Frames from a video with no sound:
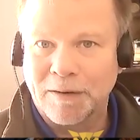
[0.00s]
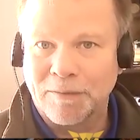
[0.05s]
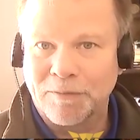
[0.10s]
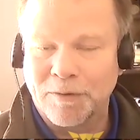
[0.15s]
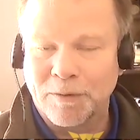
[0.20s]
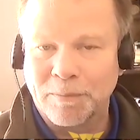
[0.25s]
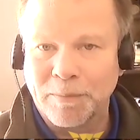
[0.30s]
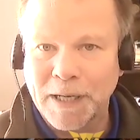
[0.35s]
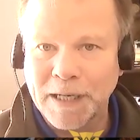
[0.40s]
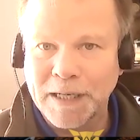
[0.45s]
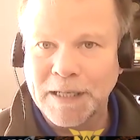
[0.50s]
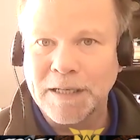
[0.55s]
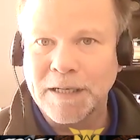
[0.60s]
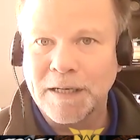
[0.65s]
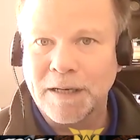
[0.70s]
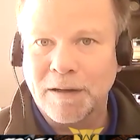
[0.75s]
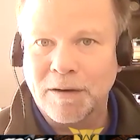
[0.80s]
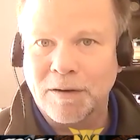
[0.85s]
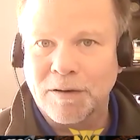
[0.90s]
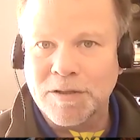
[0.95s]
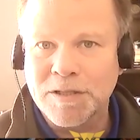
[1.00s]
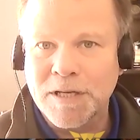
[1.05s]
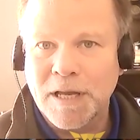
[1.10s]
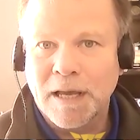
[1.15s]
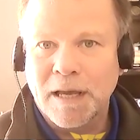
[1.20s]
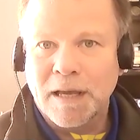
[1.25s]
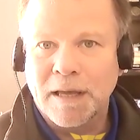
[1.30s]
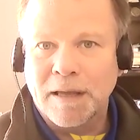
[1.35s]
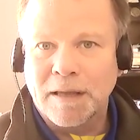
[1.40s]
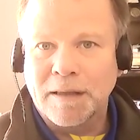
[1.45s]
For many years,
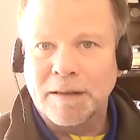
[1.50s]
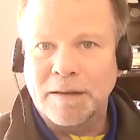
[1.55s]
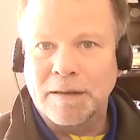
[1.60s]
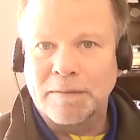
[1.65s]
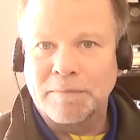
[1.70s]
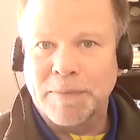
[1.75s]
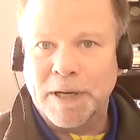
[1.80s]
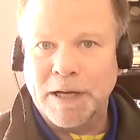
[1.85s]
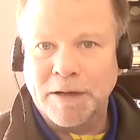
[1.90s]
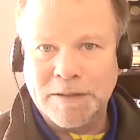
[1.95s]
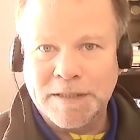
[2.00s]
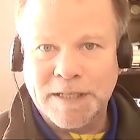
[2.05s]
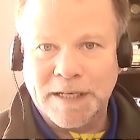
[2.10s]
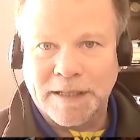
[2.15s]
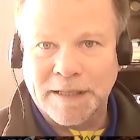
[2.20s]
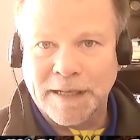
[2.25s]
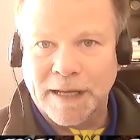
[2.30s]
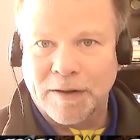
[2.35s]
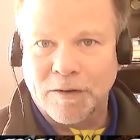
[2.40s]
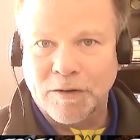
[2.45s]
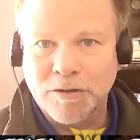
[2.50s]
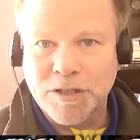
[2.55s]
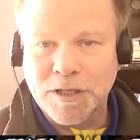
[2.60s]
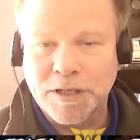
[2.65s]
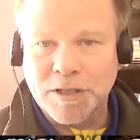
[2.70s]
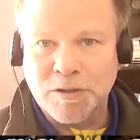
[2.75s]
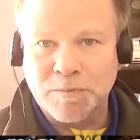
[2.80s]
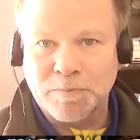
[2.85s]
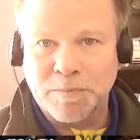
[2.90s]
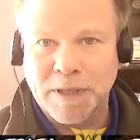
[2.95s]

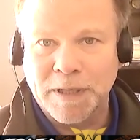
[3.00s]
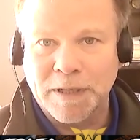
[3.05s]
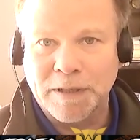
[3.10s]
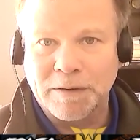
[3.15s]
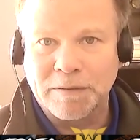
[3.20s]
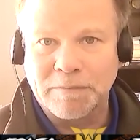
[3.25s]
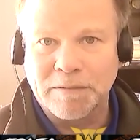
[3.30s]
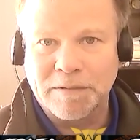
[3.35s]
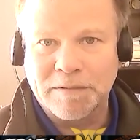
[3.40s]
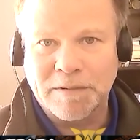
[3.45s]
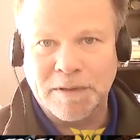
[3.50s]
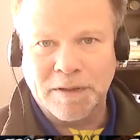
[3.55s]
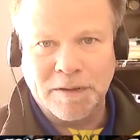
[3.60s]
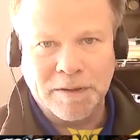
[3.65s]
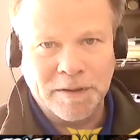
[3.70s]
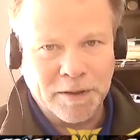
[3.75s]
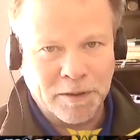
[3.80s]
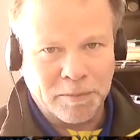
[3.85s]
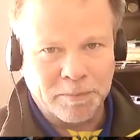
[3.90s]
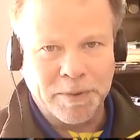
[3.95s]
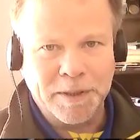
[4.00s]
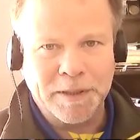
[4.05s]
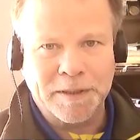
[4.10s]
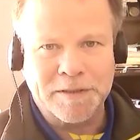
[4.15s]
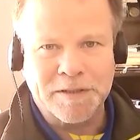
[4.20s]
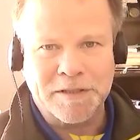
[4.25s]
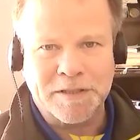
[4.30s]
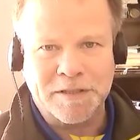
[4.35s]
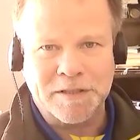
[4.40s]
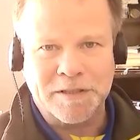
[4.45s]
biotechnology has been a little
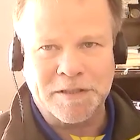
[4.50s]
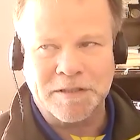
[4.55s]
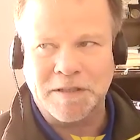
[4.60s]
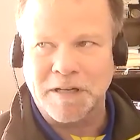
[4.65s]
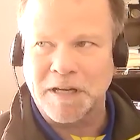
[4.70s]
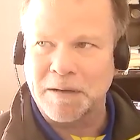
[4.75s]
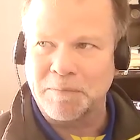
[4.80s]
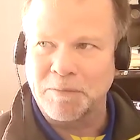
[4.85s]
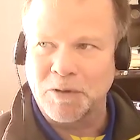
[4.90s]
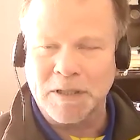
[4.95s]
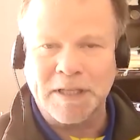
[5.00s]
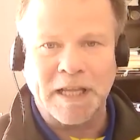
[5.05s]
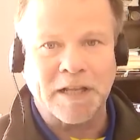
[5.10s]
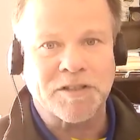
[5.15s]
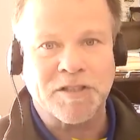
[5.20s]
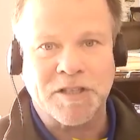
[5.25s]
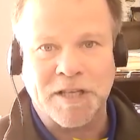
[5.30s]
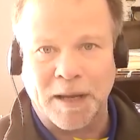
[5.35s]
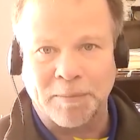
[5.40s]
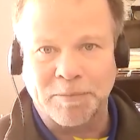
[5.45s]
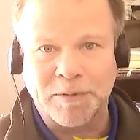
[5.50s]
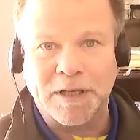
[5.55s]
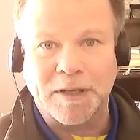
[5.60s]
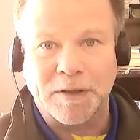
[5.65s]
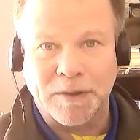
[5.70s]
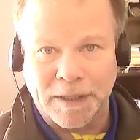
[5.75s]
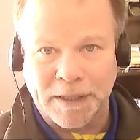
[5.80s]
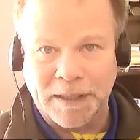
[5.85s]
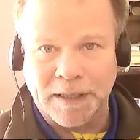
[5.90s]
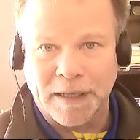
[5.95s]
bit um, looked at
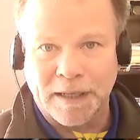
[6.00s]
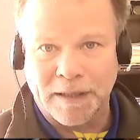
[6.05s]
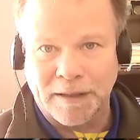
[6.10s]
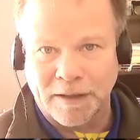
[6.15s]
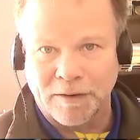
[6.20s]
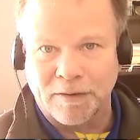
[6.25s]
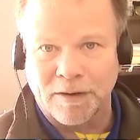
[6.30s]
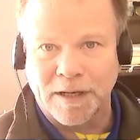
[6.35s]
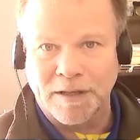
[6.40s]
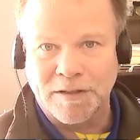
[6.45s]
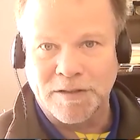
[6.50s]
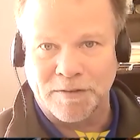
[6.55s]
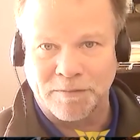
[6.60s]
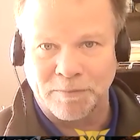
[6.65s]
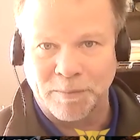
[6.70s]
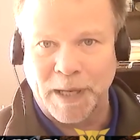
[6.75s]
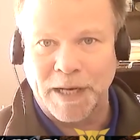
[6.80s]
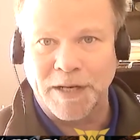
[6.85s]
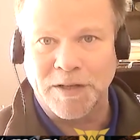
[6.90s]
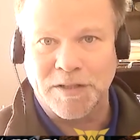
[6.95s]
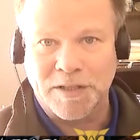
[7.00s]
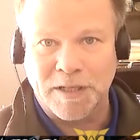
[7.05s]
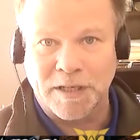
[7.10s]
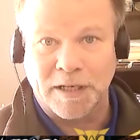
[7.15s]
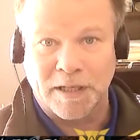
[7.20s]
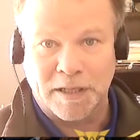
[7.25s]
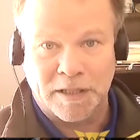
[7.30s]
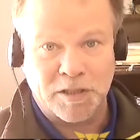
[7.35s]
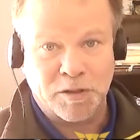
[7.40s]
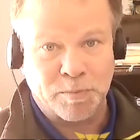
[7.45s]
skeptically in the areas of
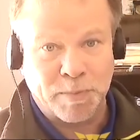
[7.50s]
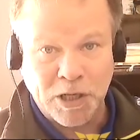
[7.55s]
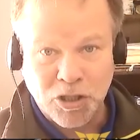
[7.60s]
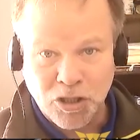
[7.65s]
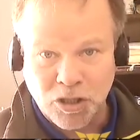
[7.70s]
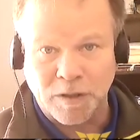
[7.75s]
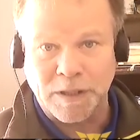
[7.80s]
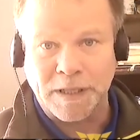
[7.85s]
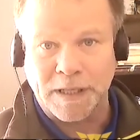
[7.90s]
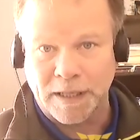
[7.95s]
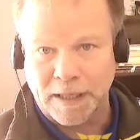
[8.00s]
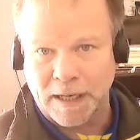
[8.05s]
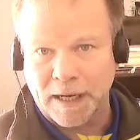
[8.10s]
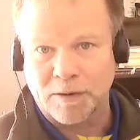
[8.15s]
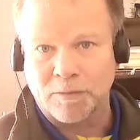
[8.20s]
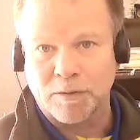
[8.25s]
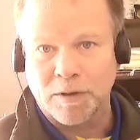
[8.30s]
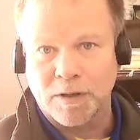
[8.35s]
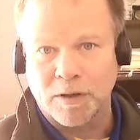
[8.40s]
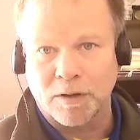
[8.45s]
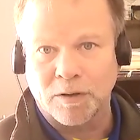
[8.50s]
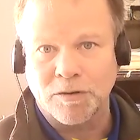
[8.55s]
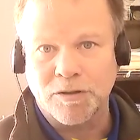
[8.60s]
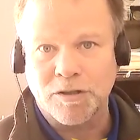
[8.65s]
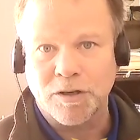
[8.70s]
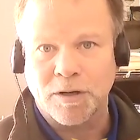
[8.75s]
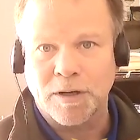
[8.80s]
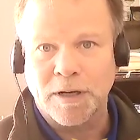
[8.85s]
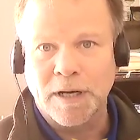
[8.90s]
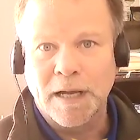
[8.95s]
medicine and especially in
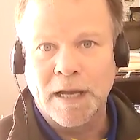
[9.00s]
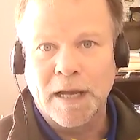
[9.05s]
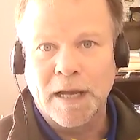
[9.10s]
agriculture.